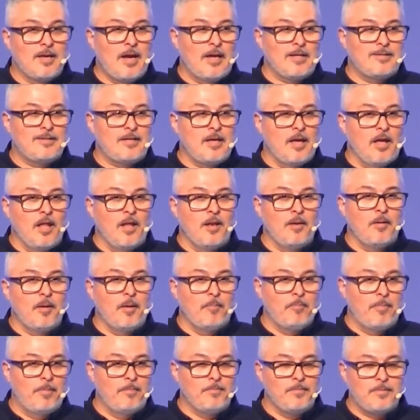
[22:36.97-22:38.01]
This guy's
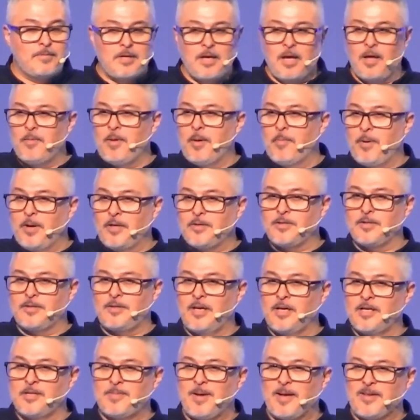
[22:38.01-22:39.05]
telling me a bunch
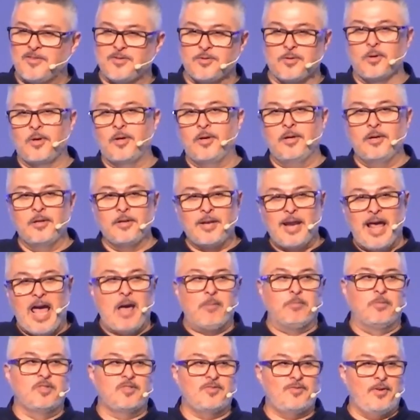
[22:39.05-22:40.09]
of things about soil and
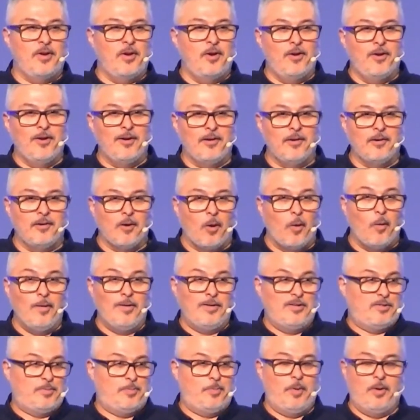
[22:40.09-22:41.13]
atmosphere and
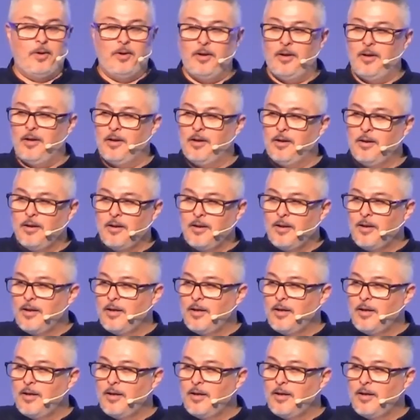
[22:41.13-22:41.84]
Holy Spirit.